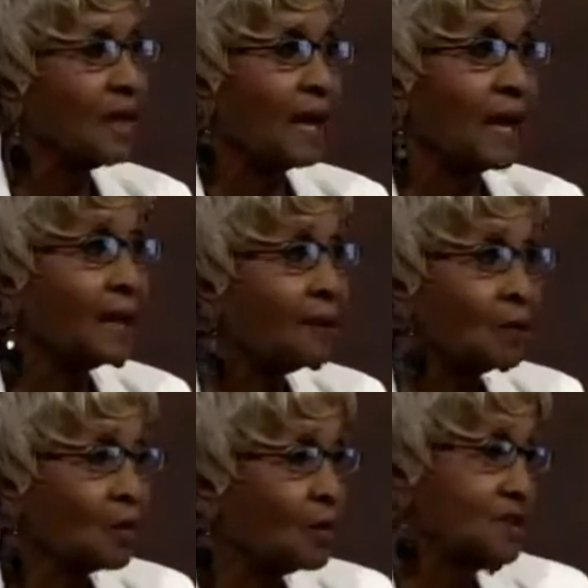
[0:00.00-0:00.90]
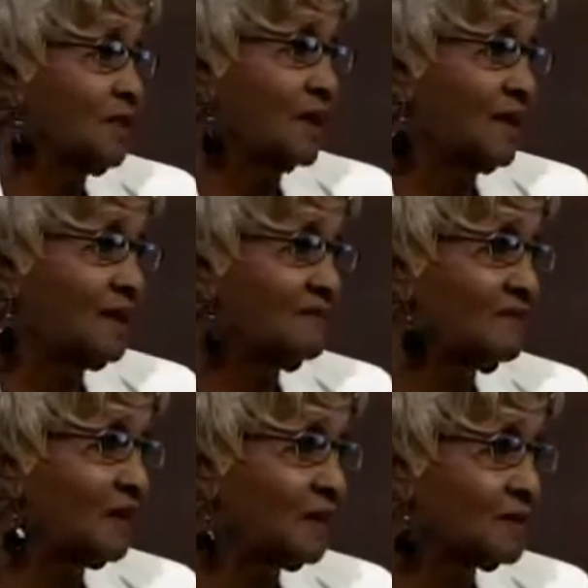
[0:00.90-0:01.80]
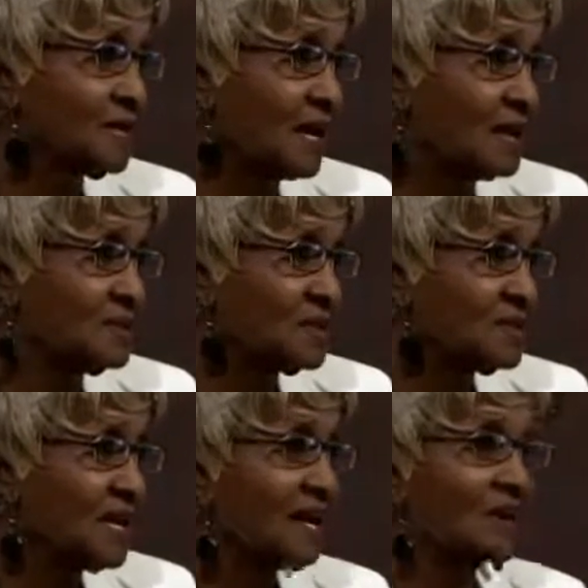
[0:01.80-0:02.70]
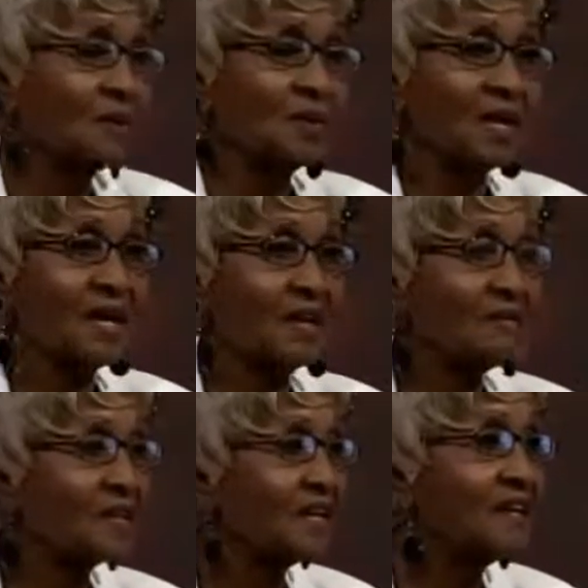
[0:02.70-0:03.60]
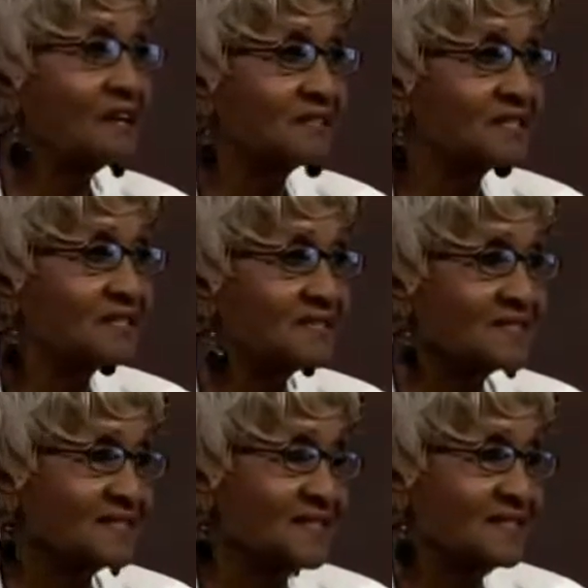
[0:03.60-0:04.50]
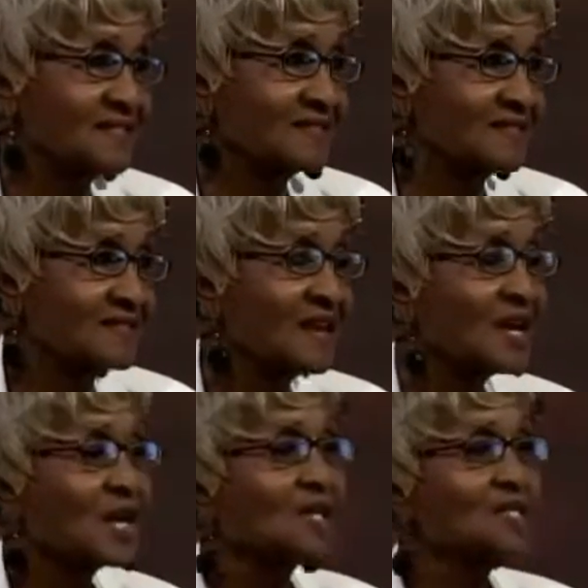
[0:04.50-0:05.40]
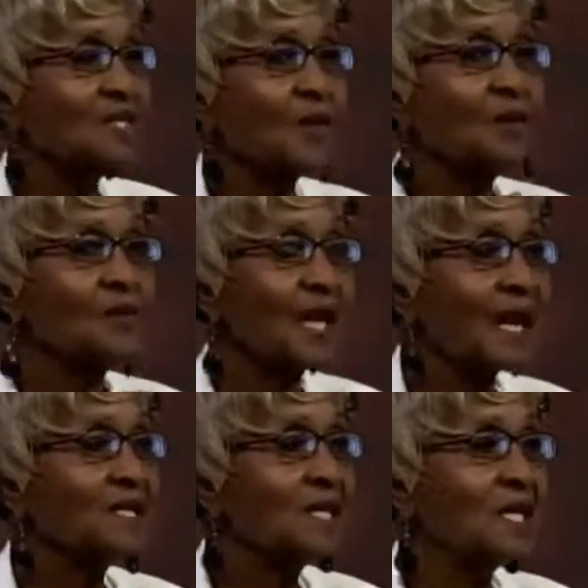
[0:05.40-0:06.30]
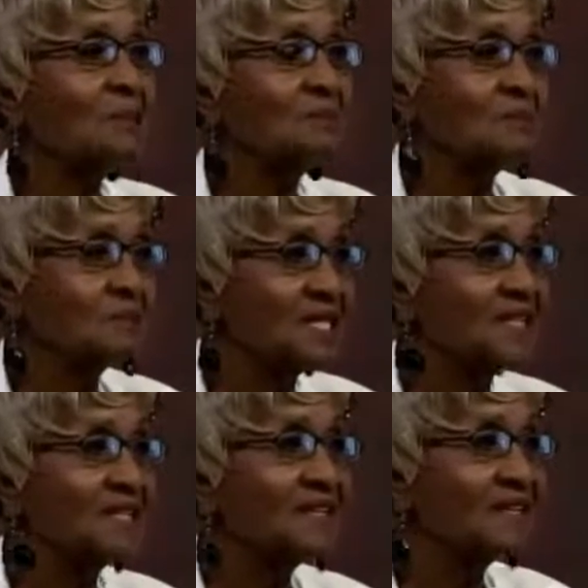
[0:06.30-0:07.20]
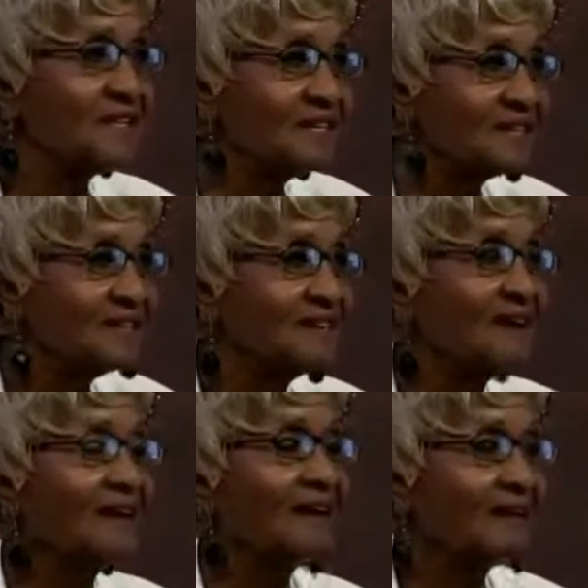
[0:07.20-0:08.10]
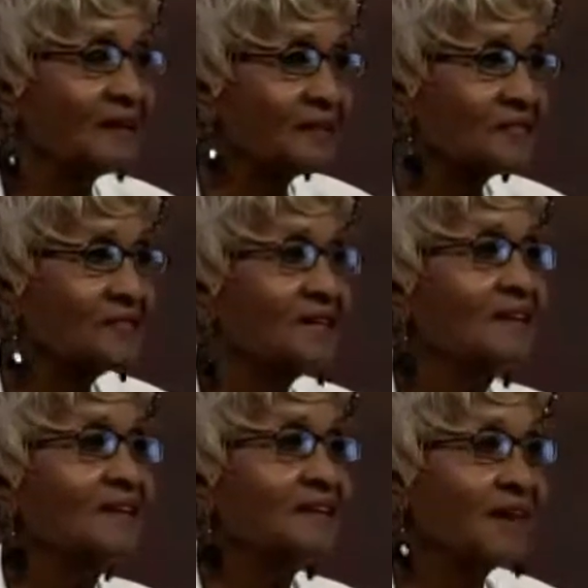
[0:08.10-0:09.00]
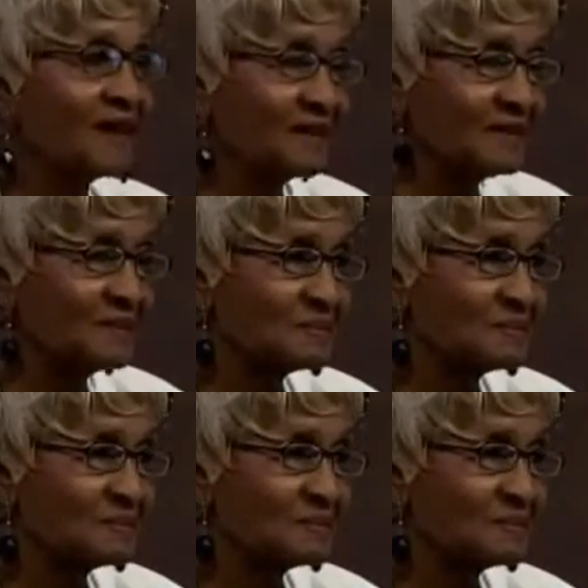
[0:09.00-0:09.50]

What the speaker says: I don't want to have Alzheimer's. I don't want to have any of these diseases. So that keeps me eating a healthy diet.